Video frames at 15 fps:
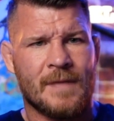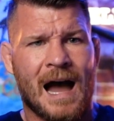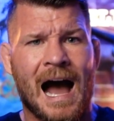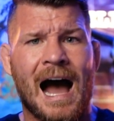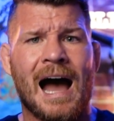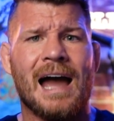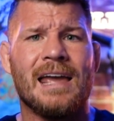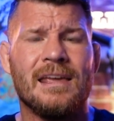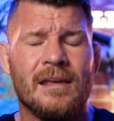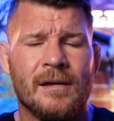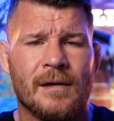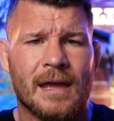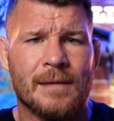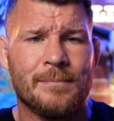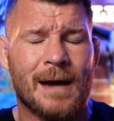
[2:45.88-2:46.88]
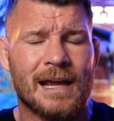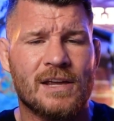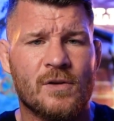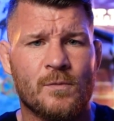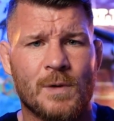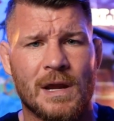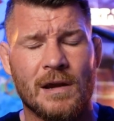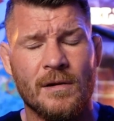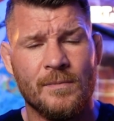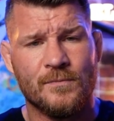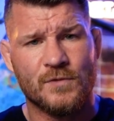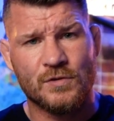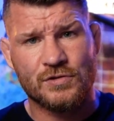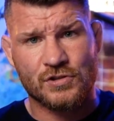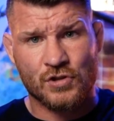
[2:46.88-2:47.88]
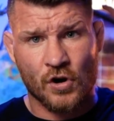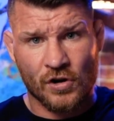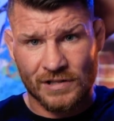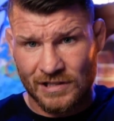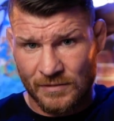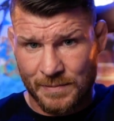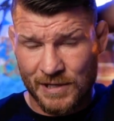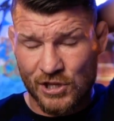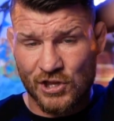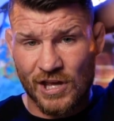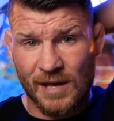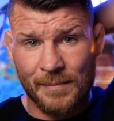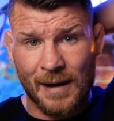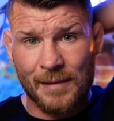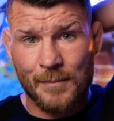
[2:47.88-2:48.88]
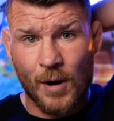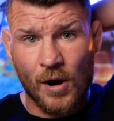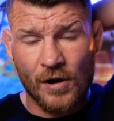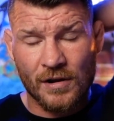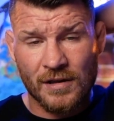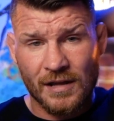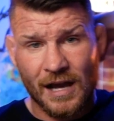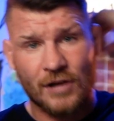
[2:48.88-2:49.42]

I, in my career, used to talk a little bit of shit about Mark.